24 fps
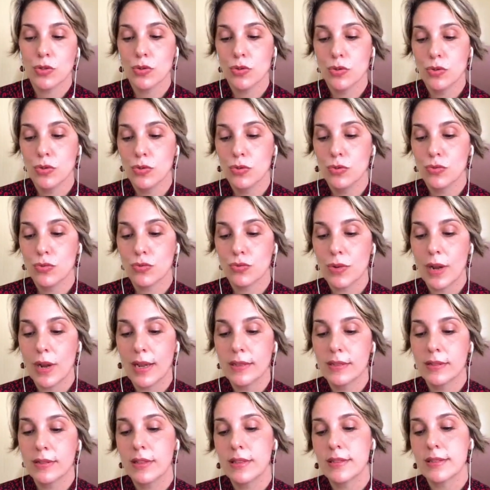to
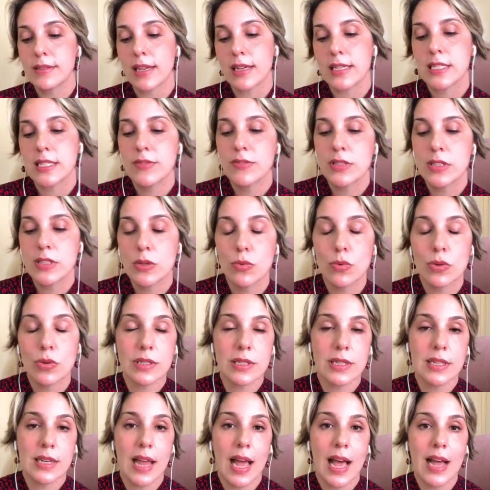write this activity was in